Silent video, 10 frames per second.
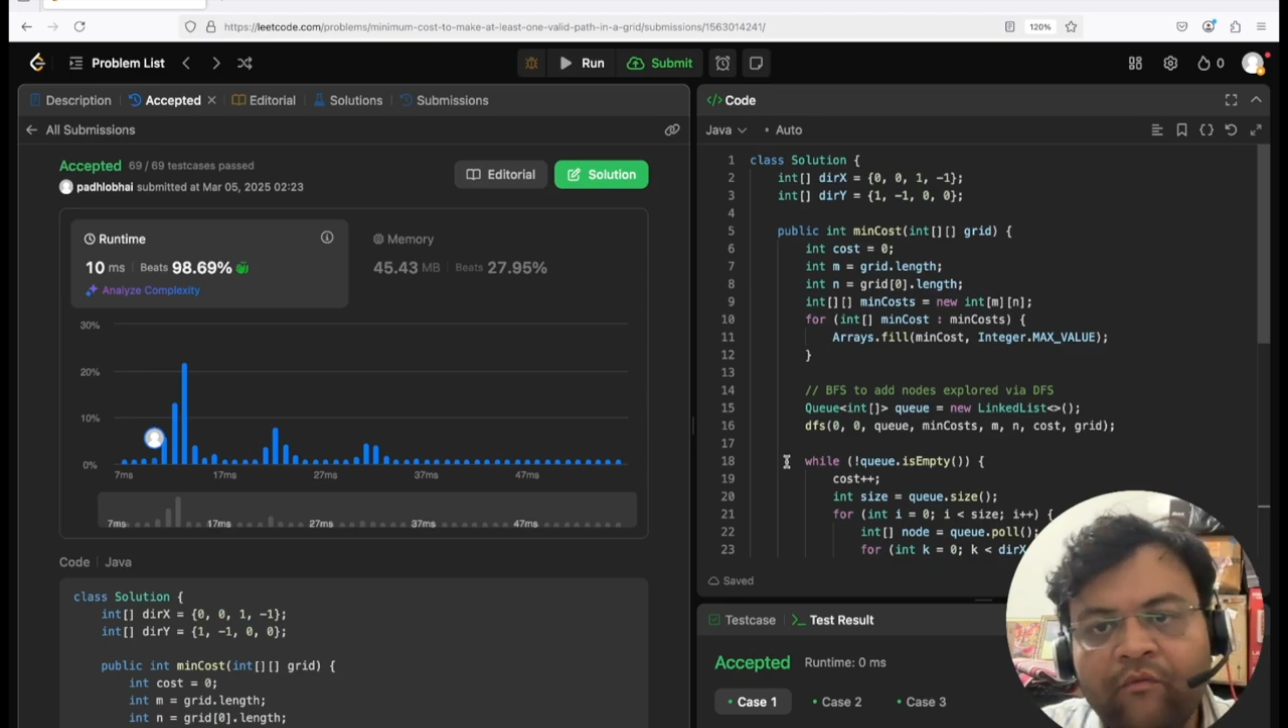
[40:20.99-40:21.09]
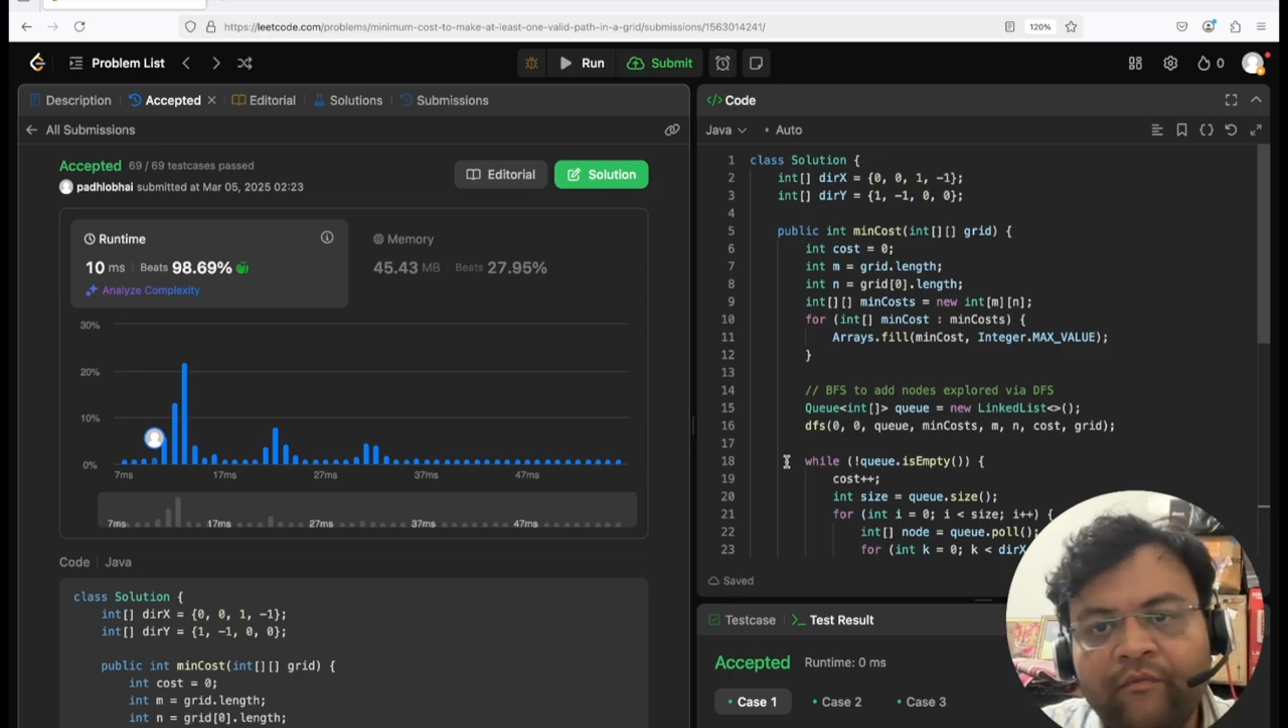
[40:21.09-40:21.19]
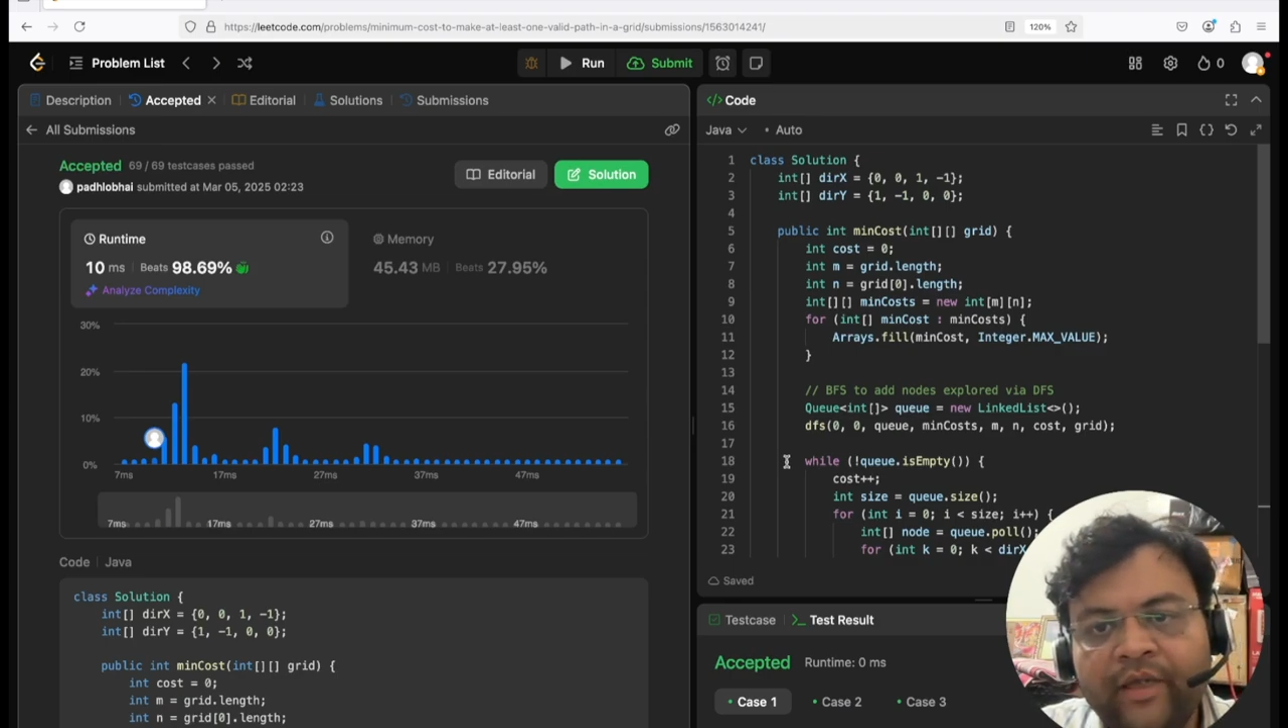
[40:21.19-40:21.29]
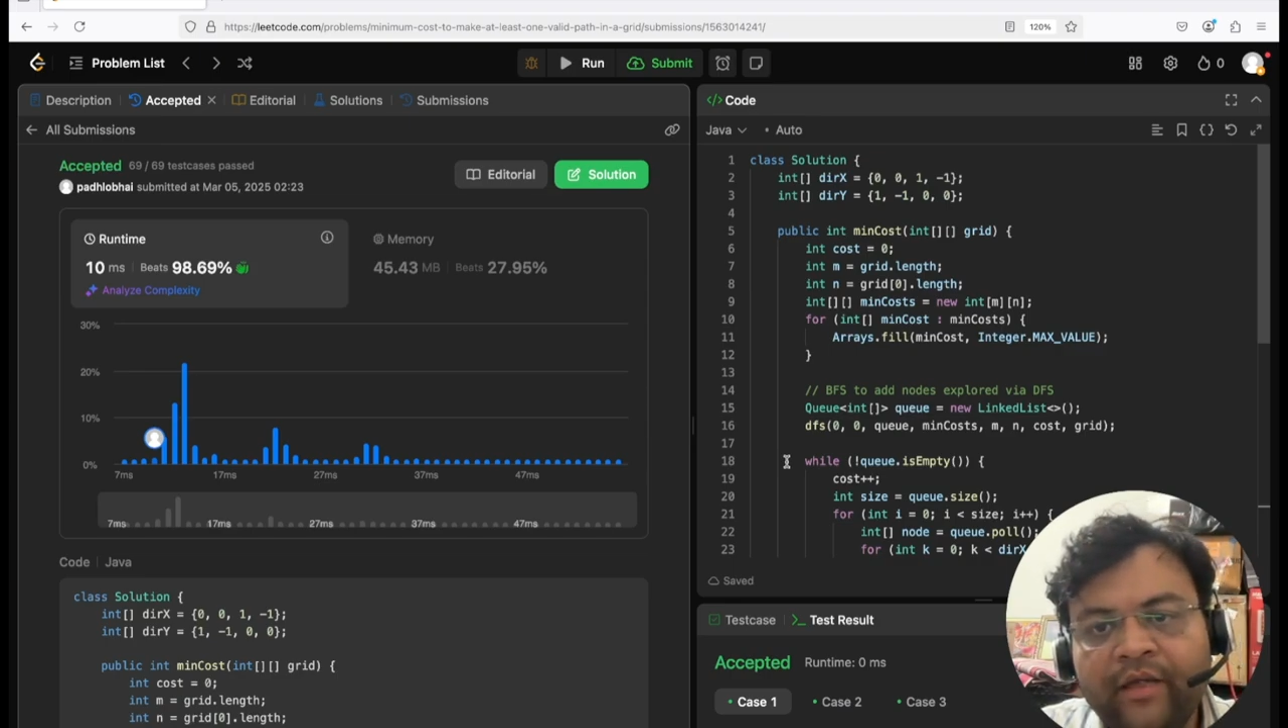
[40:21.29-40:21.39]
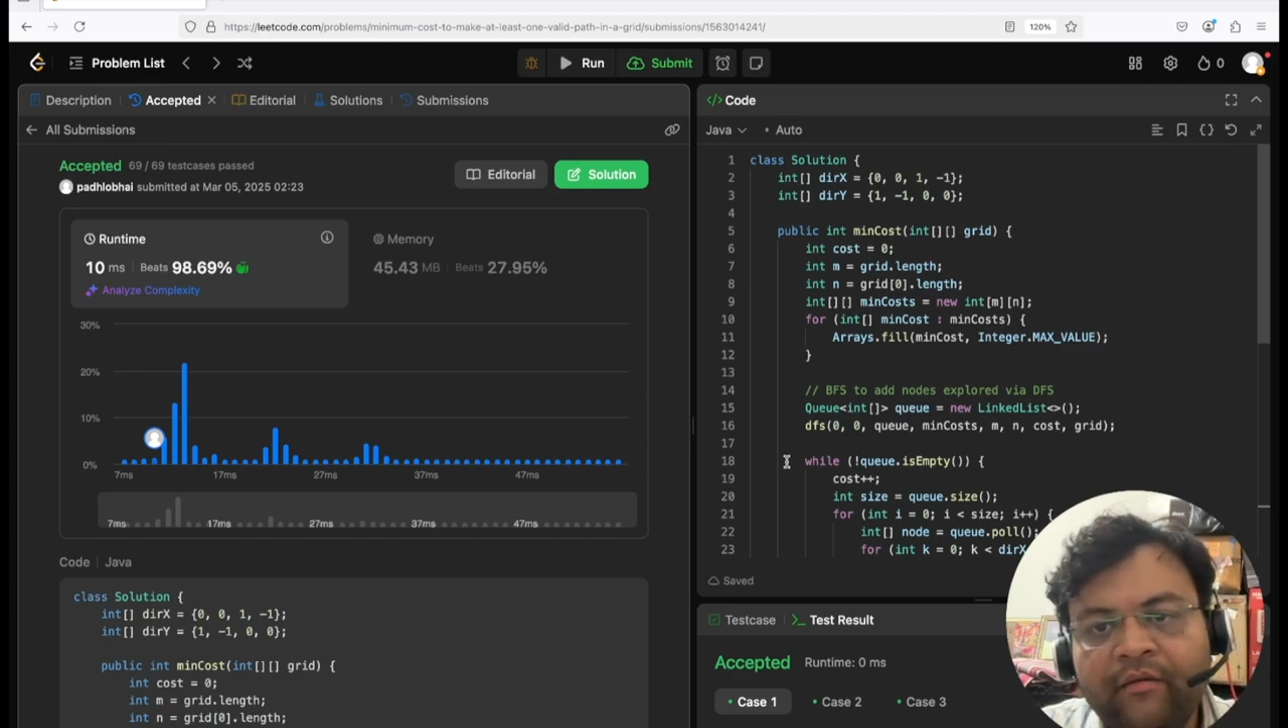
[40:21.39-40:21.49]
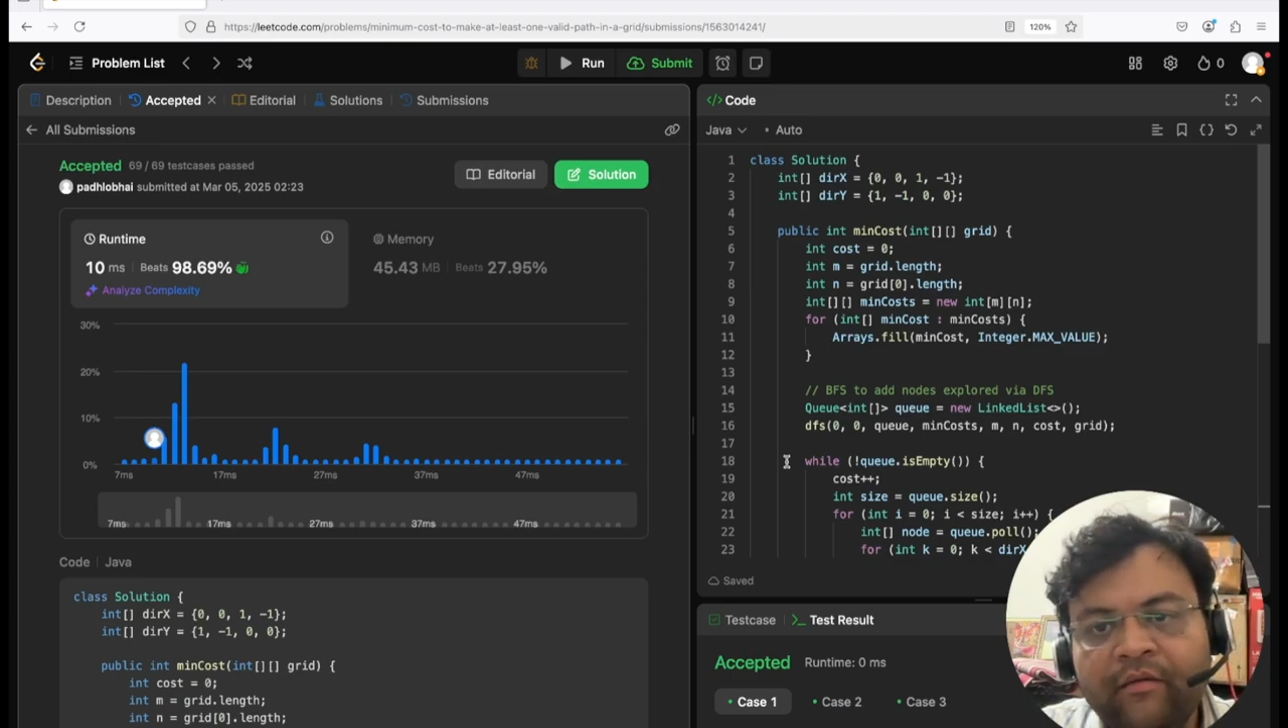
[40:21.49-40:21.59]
we can